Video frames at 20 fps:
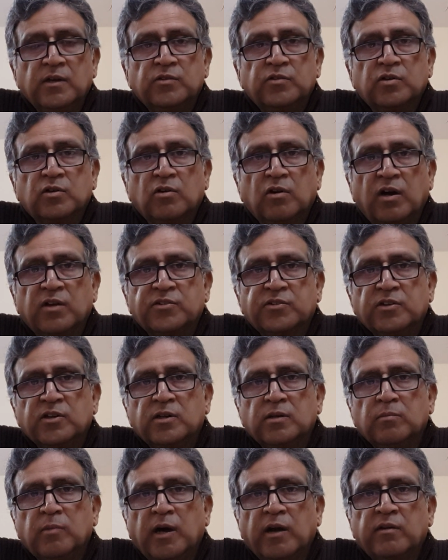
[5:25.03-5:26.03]
So
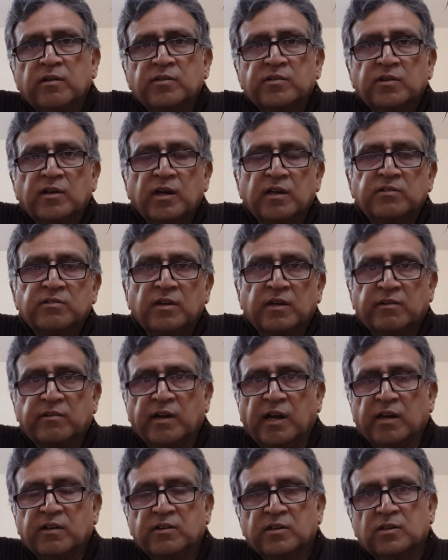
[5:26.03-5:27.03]
Costa Demaris gets
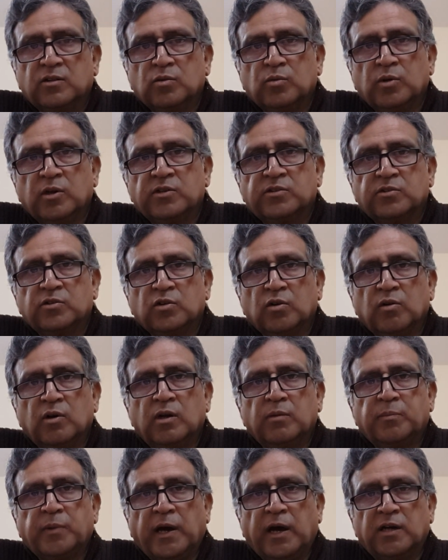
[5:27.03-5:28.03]
attracted towards
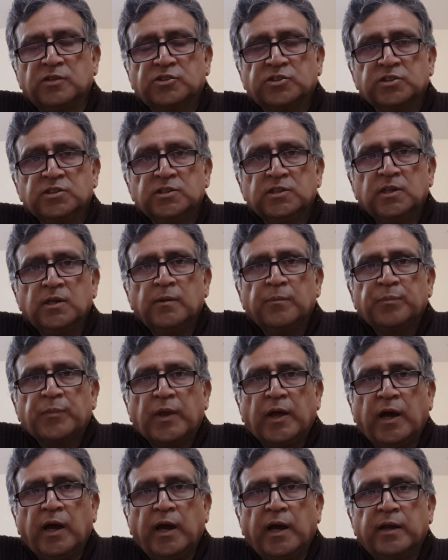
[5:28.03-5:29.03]
Noel Page,
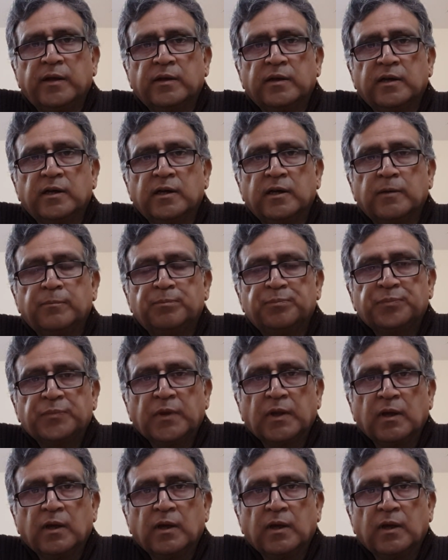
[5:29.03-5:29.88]
and